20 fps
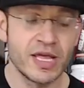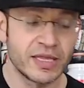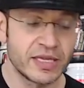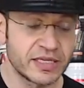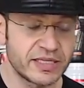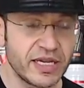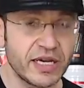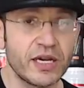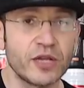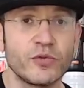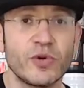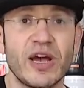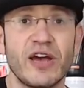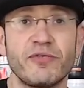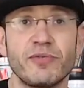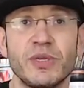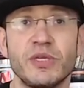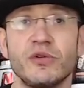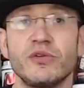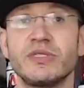The second way
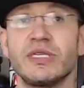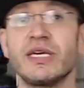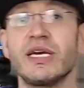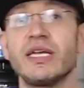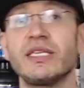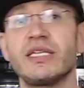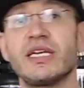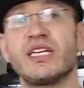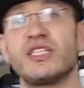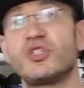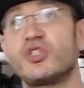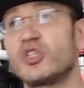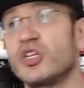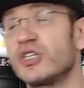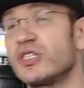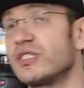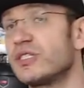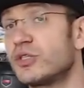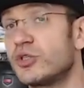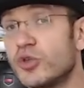I've been using it is
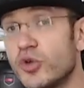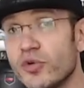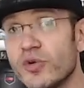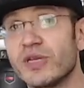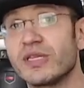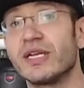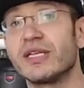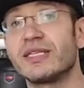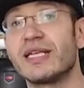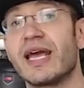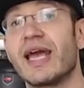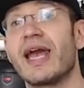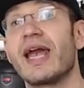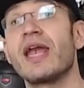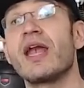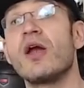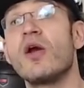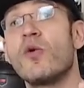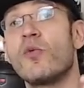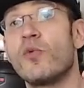just during the
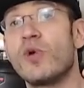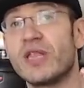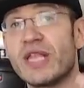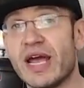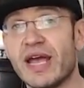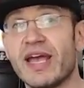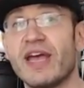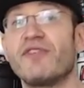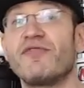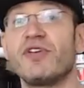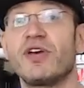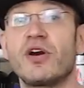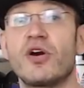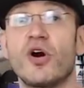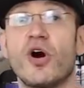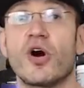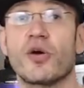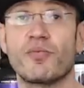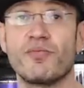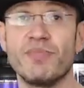day with a heavy
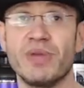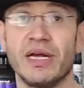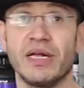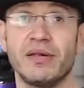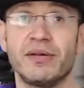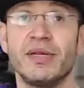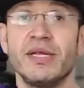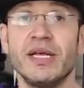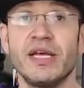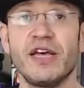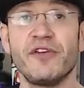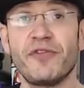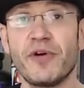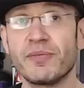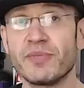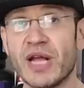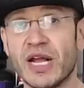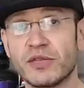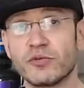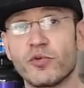carb meal. If
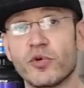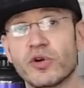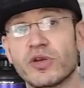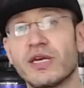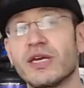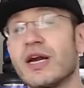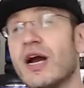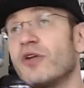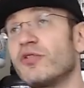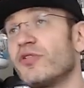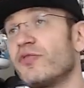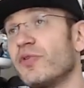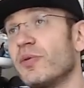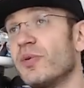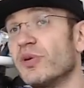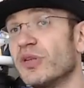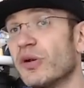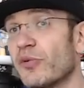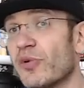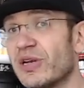I'm not working out, if I'm
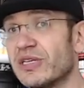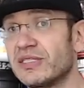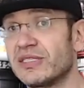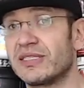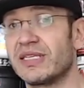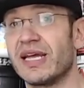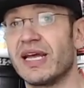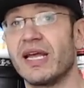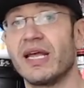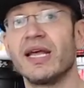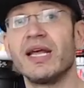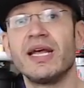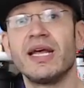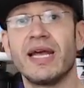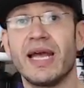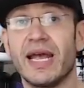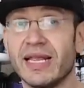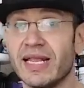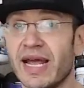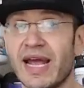on a rest day
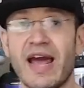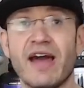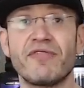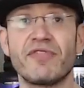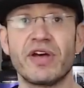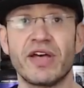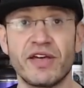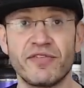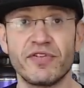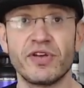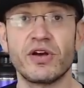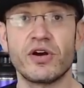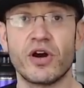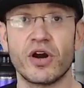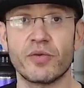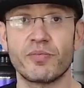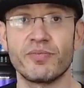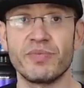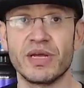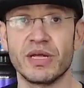and I have a heavy
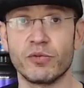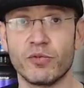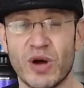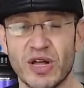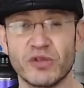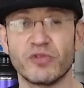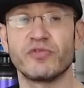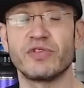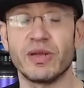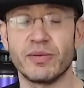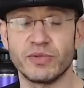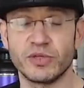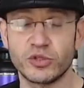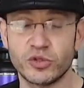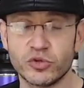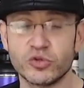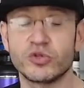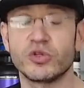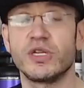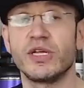carb meal, one of them is
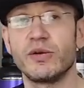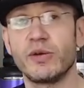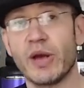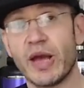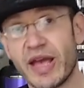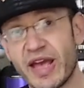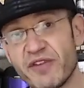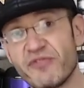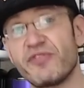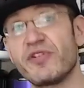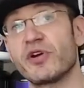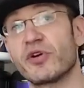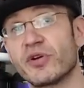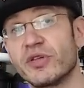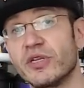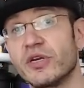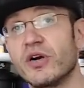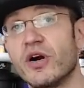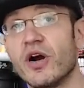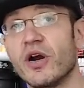usually heavier
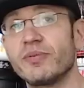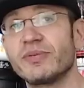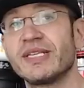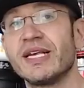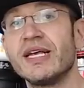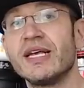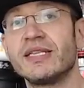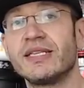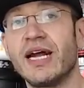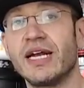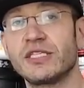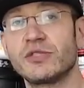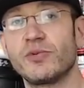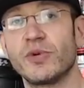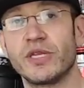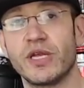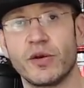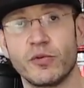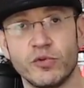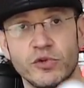in carbs, that's
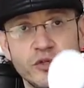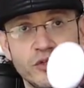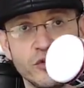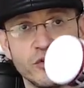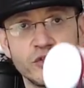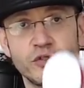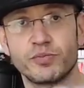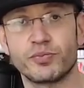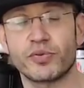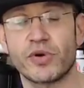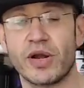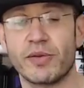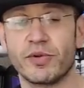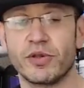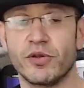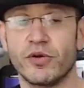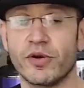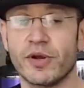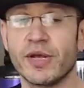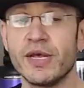when I would use
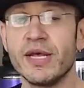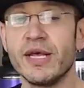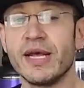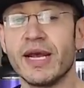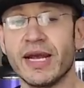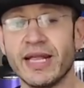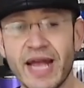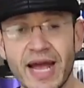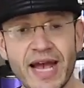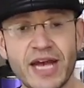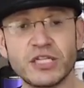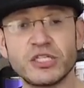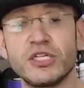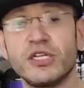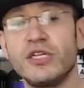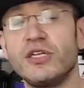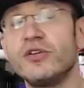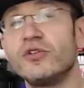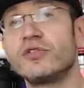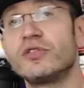Primalog. And I
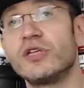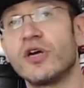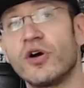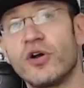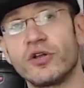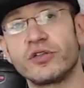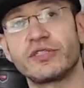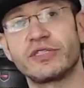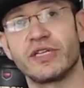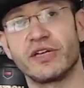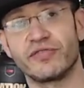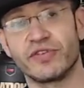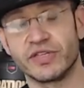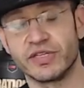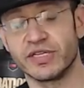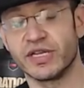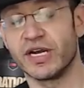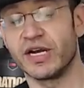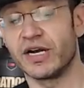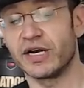actually use the whole
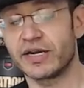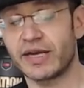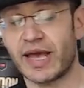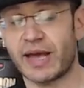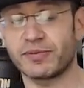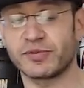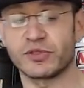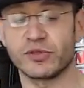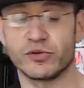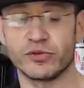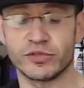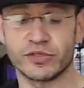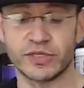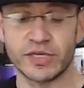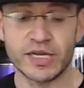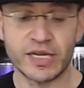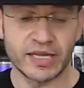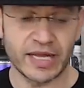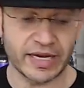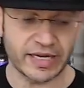7 capsules,
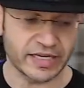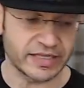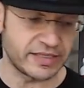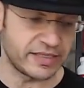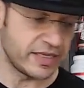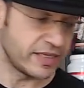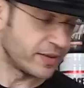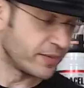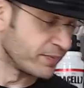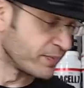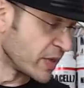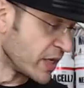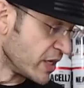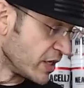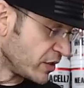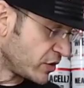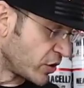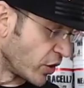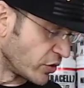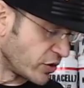like I said.
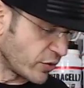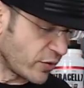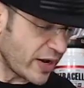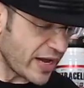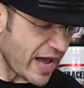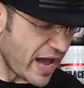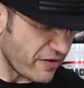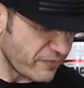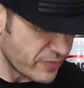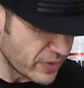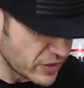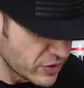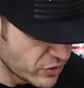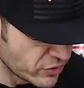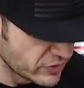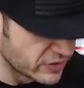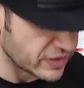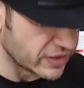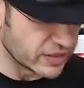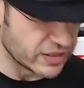So the way I've been
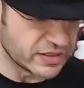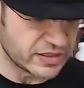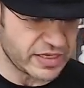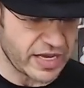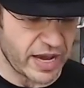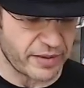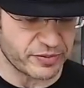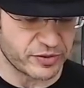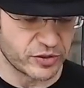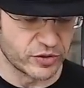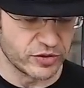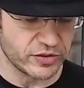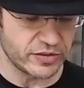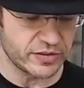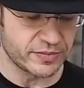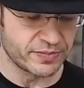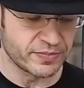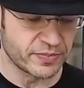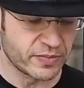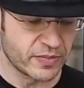using these
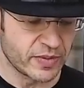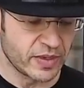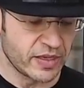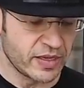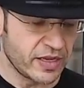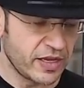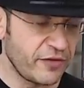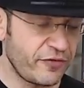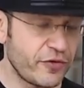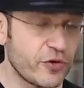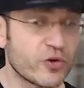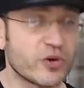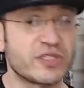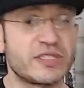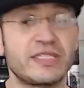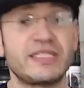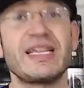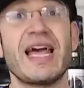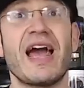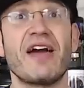capsules, if you're a
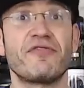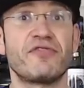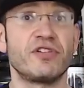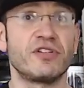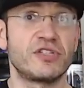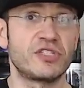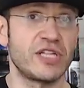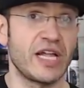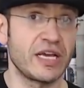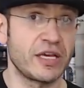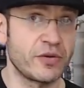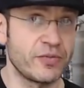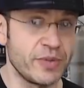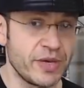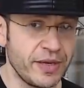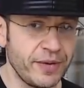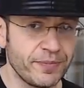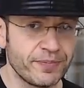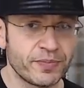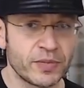savage like
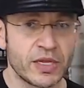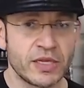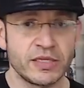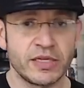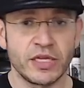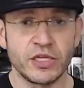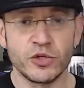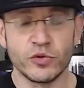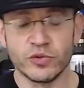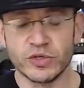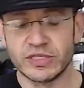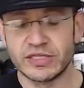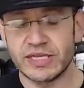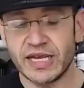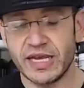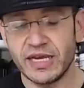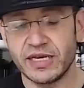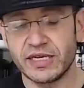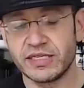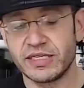me, then you would
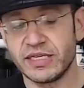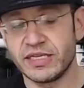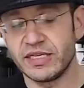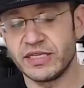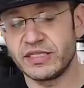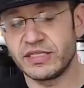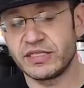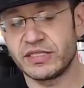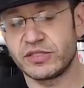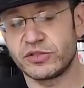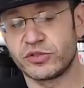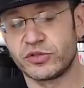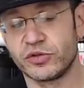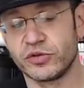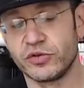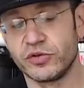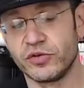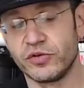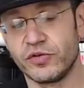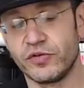take these
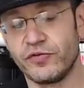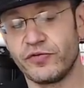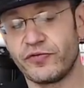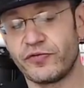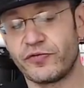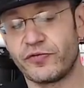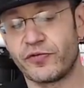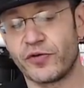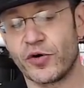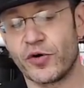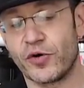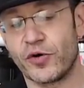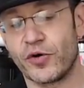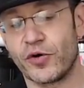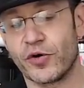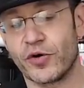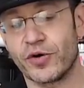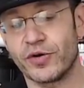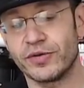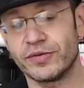2,
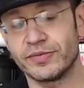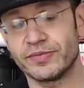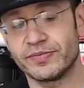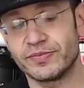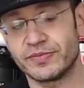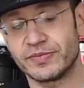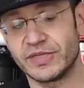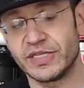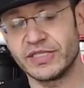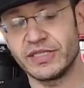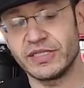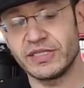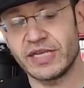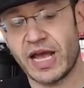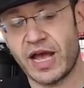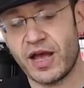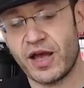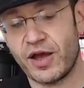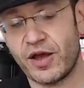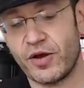4, this is
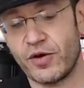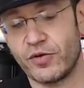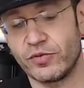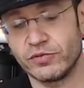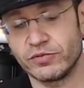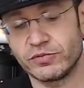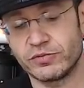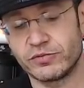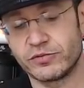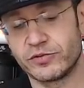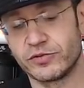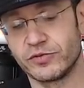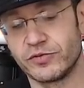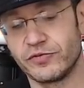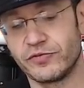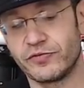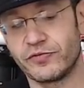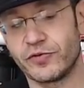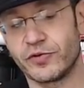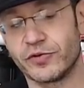how
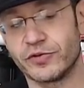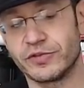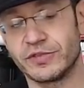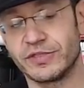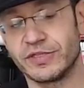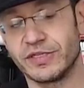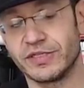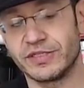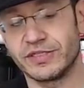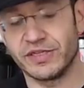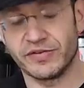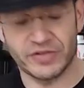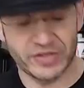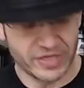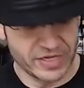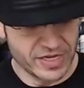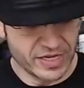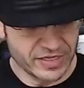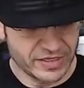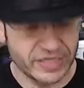2, 4, 6, 7.
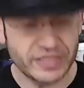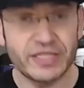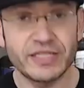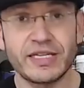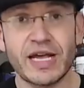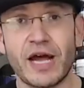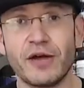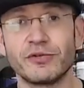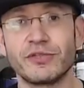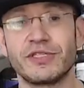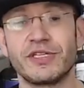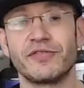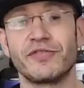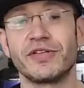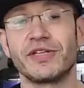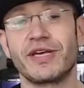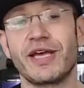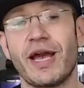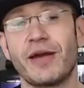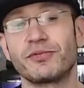This is how
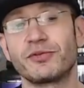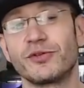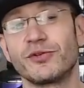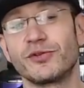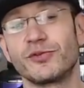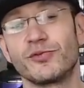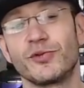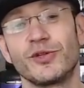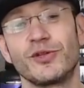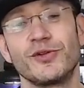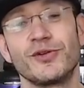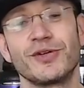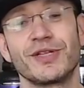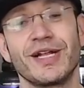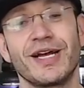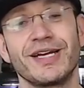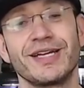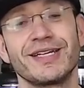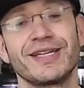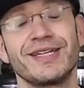7 capsules would look like.